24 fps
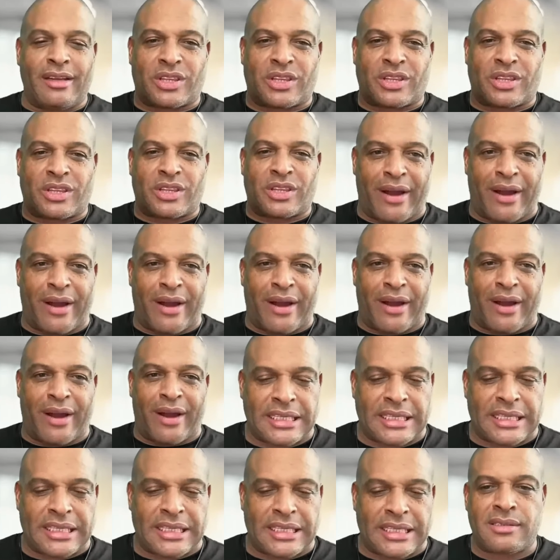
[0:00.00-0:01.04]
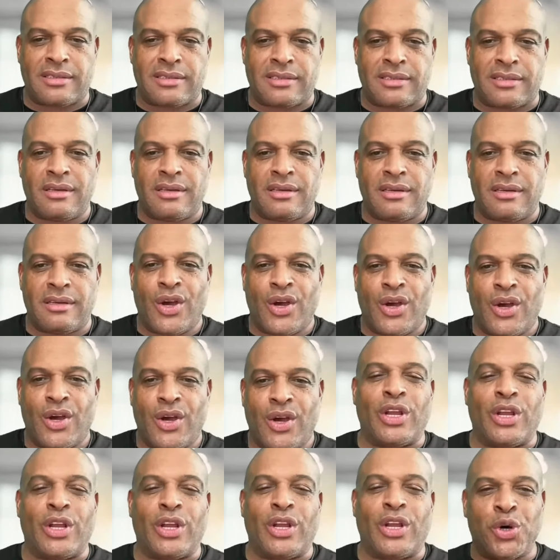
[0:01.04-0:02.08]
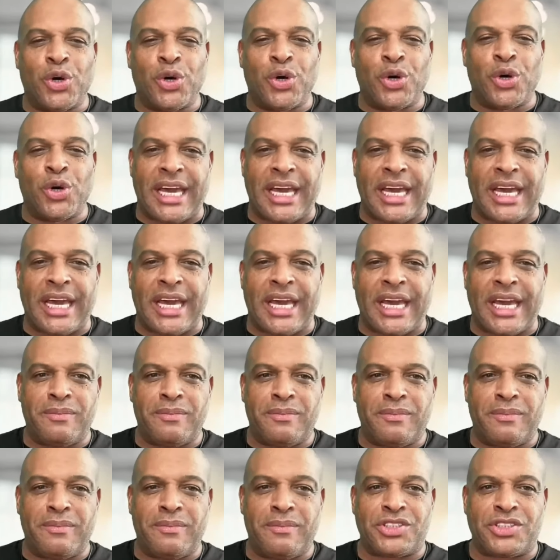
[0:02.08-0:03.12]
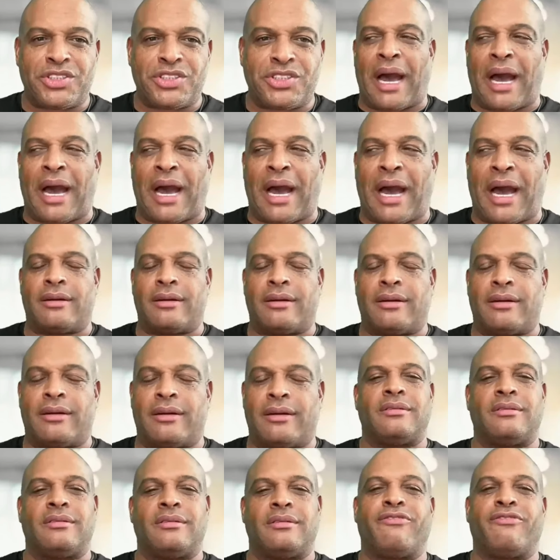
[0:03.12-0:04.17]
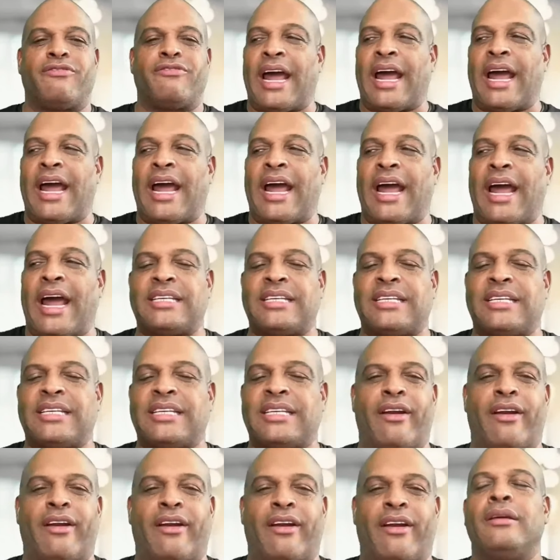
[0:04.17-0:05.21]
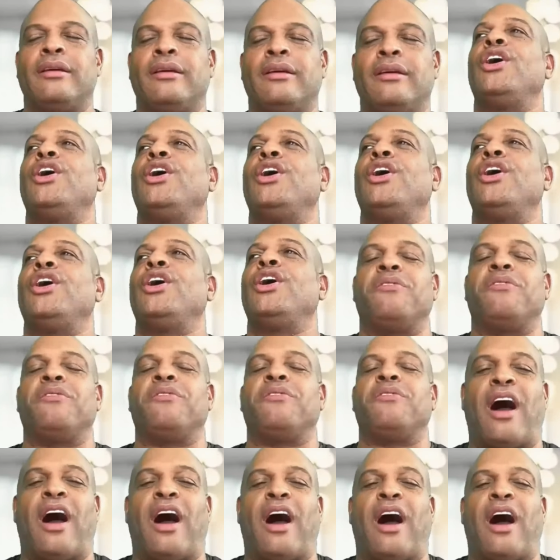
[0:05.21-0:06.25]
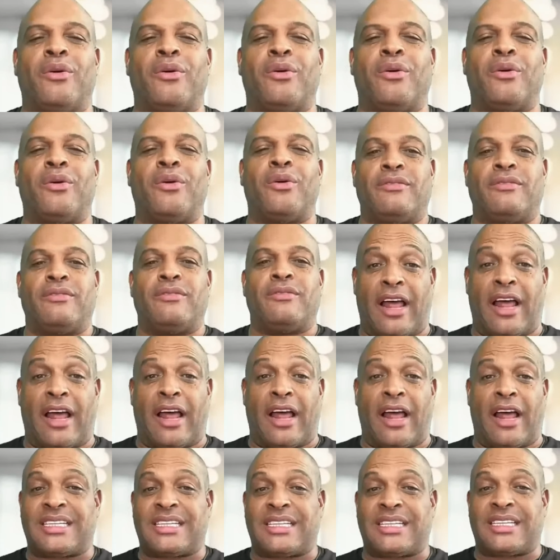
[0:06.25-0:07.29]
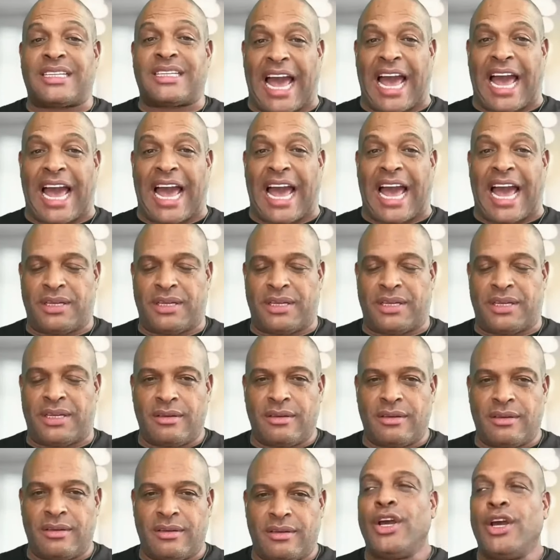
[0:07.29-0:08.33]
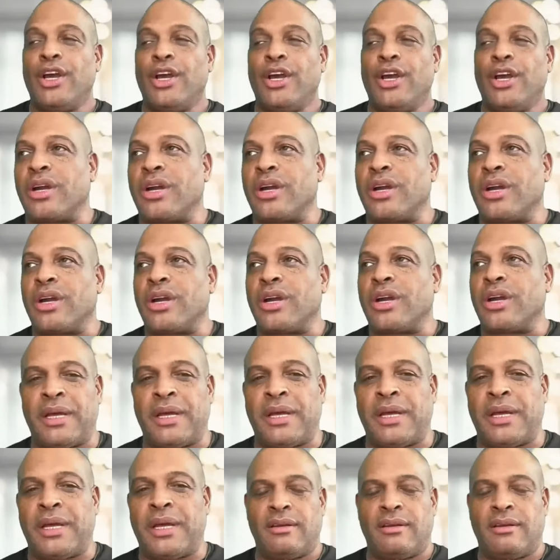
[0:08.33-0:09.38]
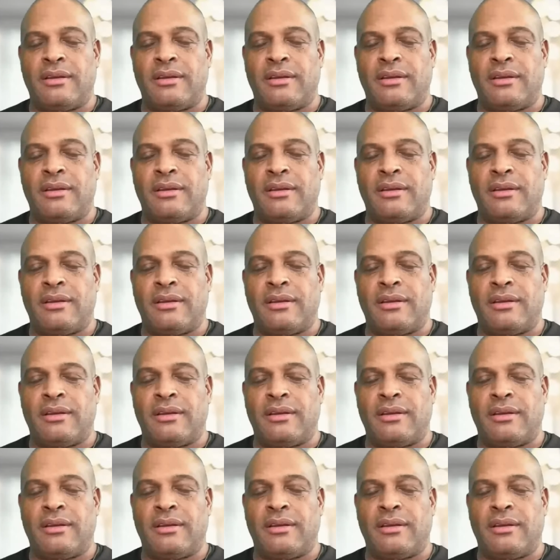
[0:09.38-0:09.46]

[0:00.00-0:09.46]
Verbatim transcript: with the Pharisees. When you keep Shabbat, Friday to Saturday, you have followed, followed the Talmud. You're keeping